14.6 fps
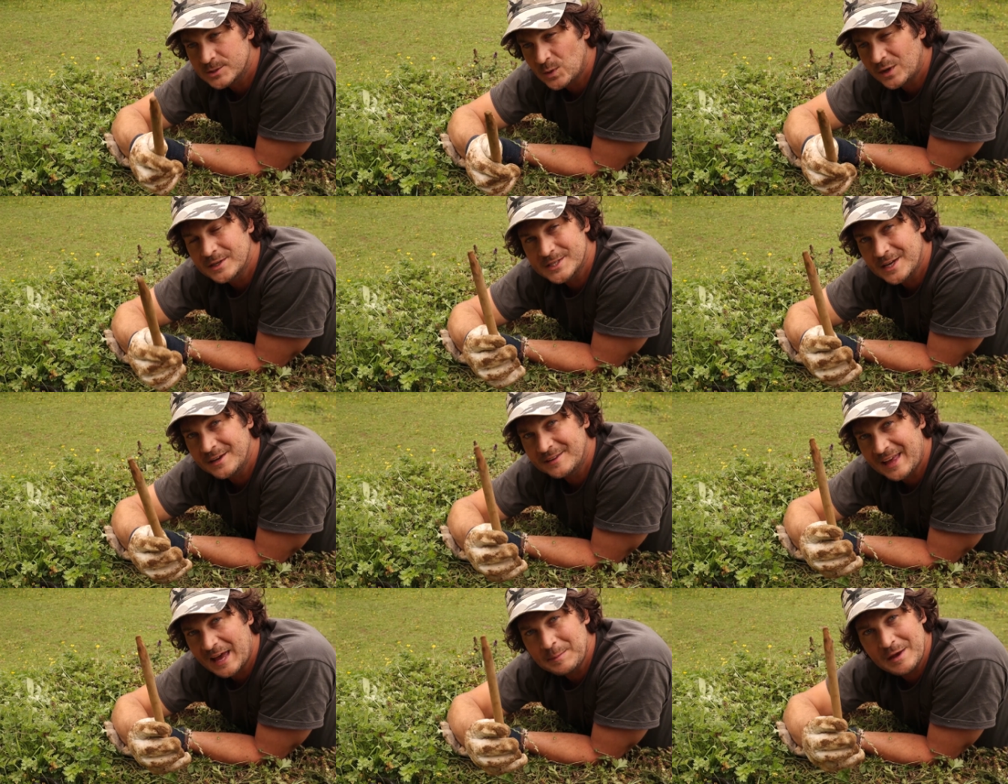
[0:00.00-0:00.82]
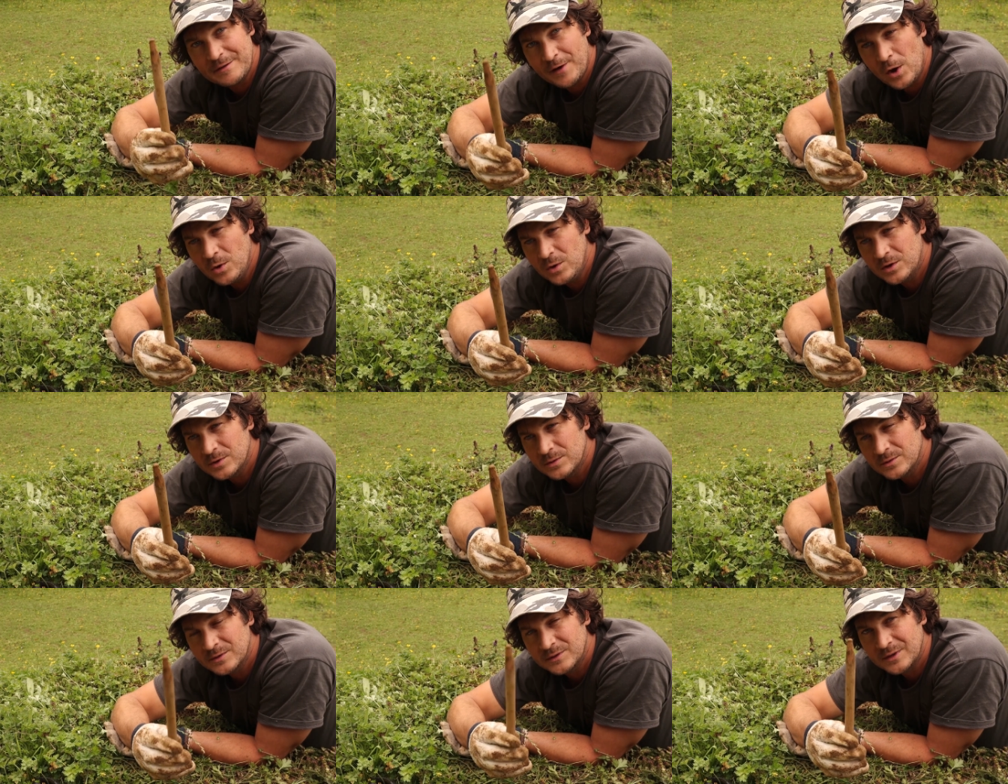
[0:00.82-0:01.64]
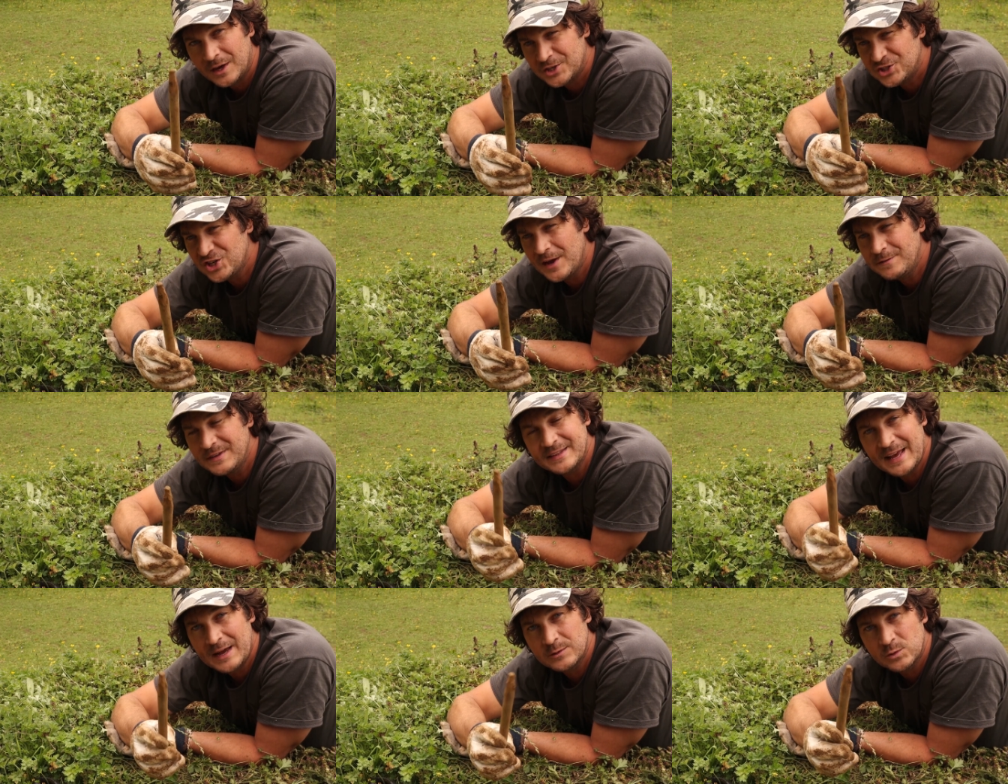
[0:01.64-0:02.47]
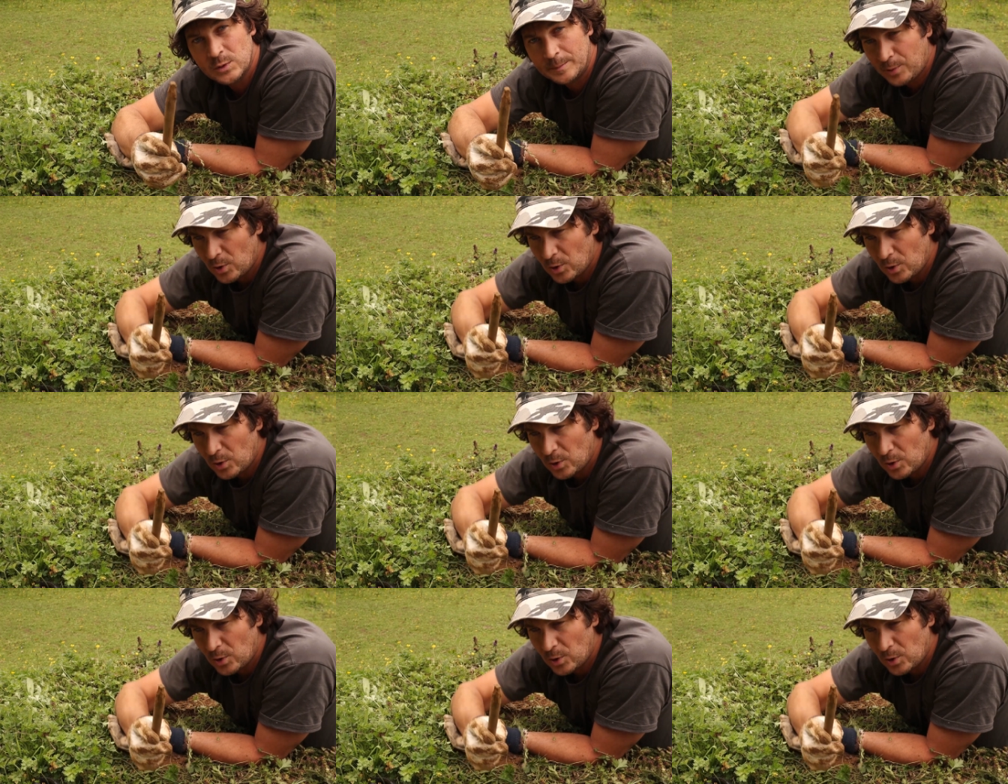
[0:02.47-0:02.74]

So I decided to get a bit of oak, I shaved it down to a